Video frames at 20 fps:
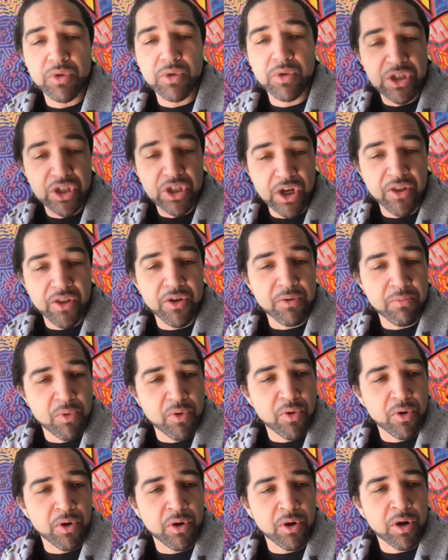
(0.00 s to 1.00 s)
to each other
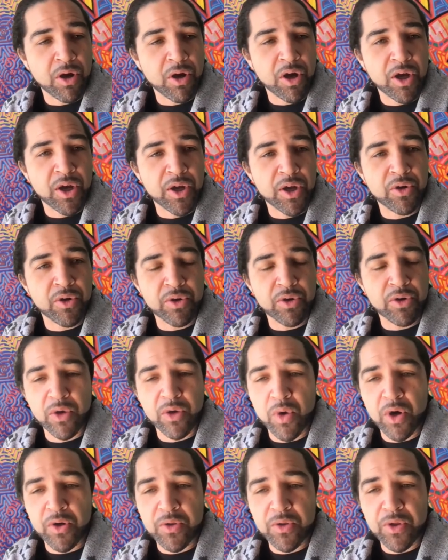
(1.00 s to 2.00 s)
more on, okay,
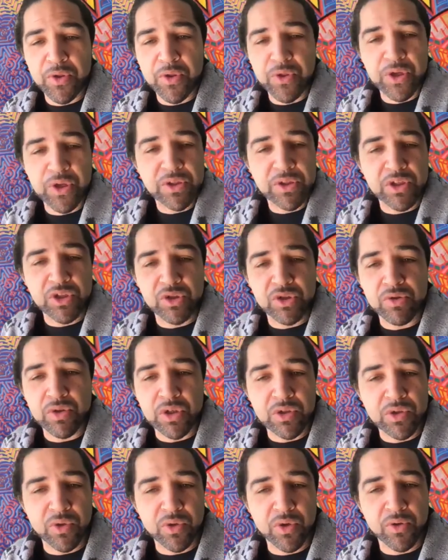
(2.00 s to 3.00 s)
what are the things that you
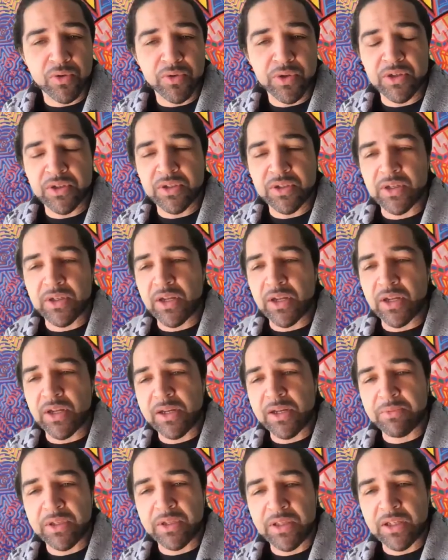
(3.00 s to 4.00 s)
control? There's
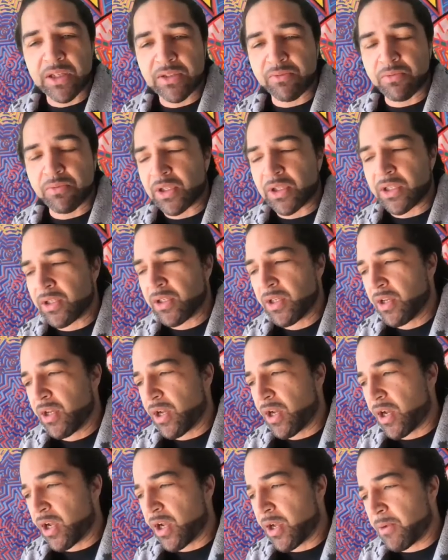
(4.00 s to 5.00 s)
something that's really,
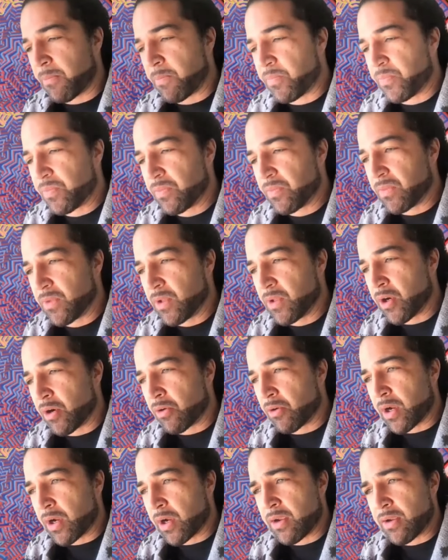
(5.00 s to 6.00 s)
you
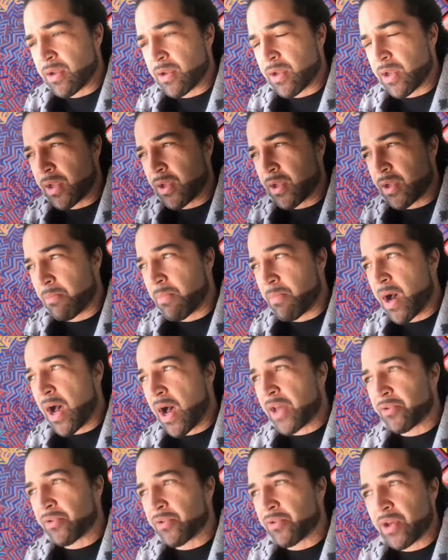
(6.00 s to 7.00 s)
know, a
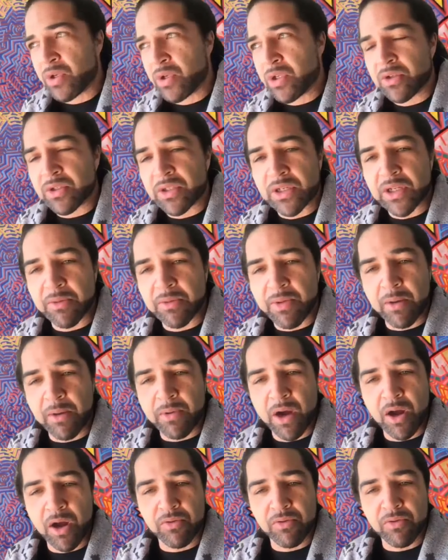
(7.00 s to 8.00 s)
model that we use in Hip
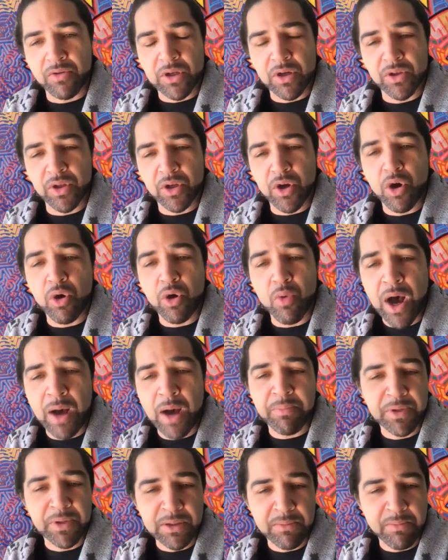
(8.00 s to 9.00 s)
Hop Congress called the
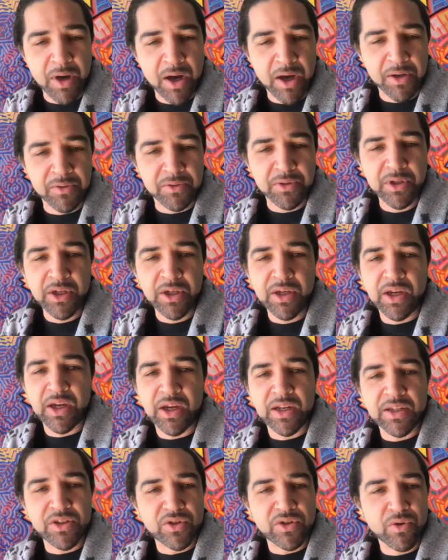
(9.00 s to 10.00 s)
Coopoly model.
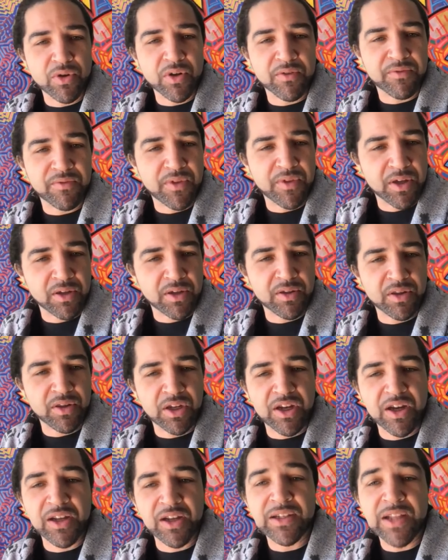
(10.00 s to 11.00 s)
And it's sort of the
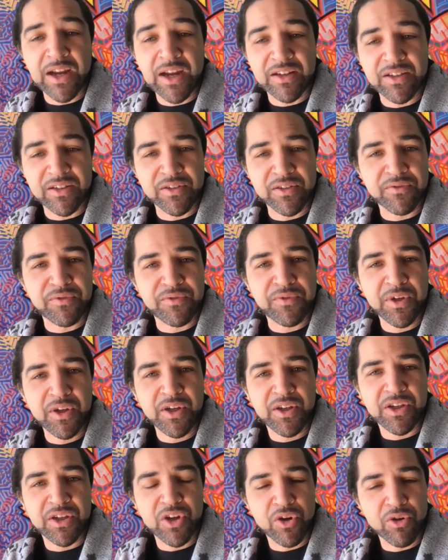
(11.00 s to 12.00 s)
collective,
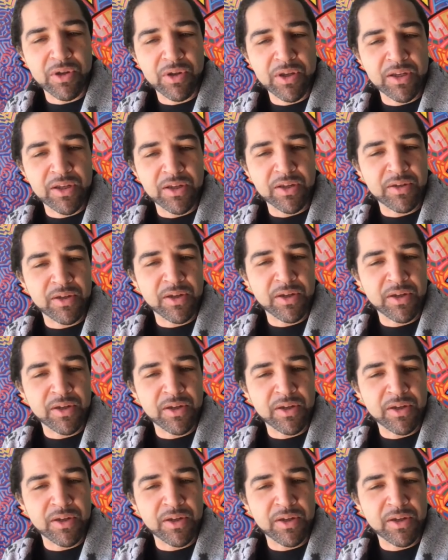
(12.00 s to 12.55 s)
you know,